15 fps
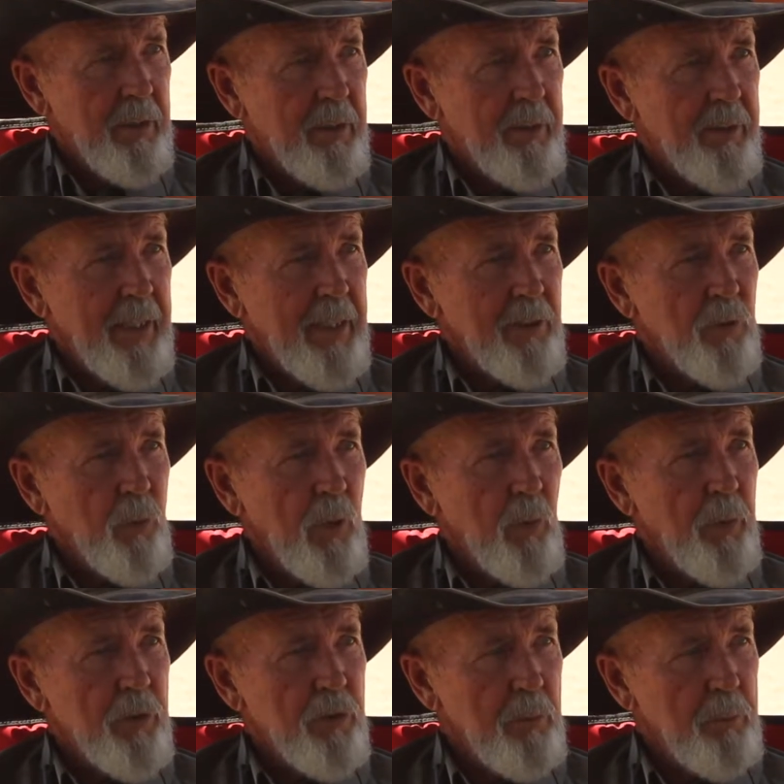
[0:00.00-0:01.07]
that's where
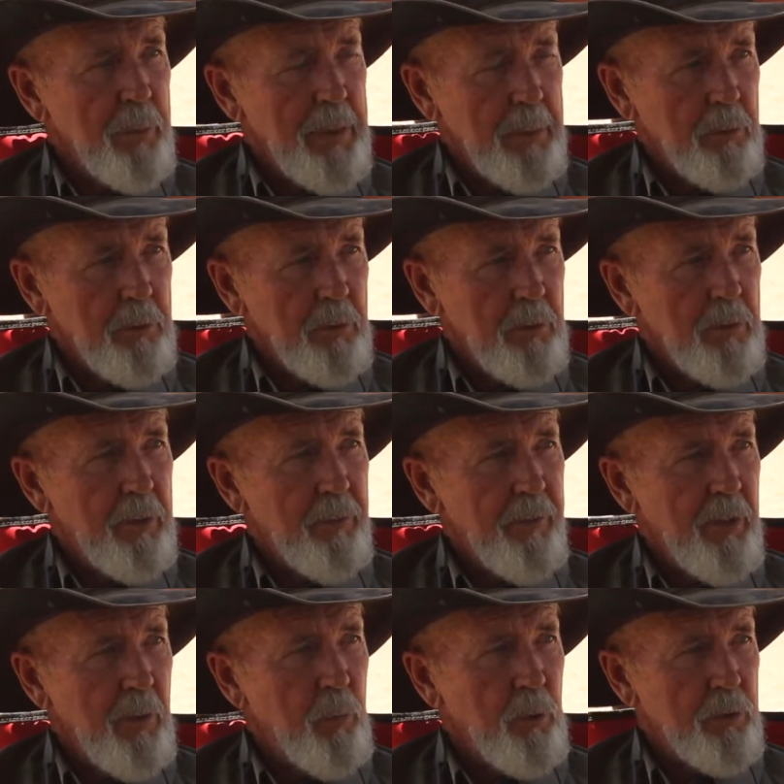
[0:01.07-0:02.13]
we should be able to
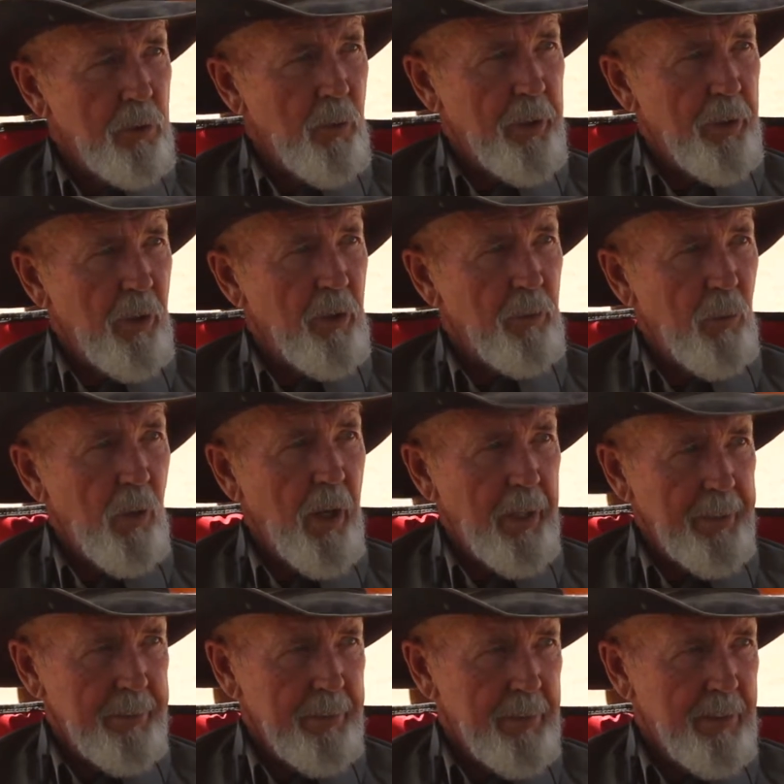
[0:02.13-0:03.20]
develop what's going on right.